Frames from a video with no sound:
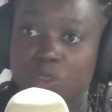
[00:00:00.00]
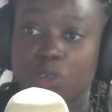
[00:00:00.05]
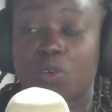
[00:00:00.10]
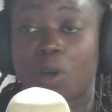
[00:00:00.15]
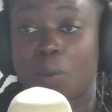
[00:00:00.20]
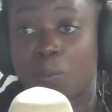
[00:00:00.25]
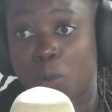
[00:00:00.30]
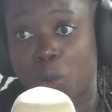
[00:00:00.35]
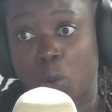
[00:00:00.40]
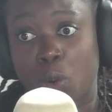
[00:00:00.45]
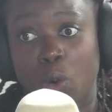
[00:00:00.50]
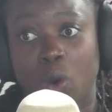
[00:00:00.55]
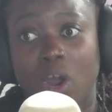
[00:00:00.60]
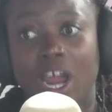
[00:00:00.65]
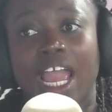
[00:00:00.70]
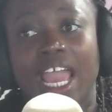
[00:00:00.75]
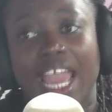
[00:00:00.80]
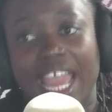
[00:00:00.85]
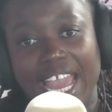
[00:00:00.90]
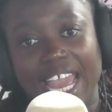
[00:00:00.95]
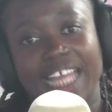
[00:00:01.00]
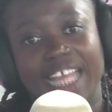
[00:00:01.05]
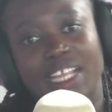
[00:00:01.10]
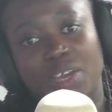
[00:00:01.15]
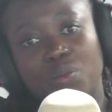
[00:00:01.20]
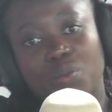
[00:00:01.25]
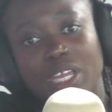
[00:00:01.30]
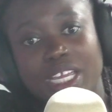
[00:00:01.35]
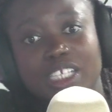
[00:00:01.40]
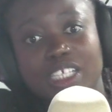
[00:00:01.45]
rapport and then
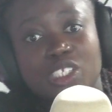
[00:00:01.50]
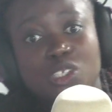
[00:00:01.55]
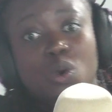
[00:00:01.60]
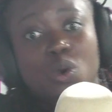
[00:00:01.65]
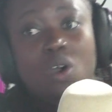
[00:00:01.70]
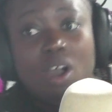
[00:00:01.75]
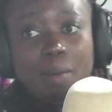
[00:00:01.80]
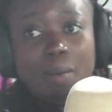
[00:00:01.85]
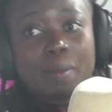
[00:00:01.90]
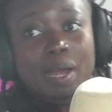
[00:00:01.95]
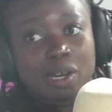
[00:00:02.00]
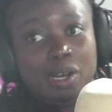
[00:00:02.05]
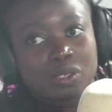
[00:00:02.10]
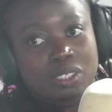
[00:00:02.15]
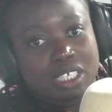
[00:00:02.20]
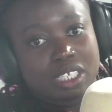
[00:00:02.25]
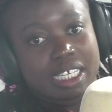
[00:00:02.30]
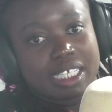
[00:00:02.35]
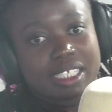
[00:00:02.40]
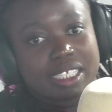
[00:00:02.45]
we can talk about it.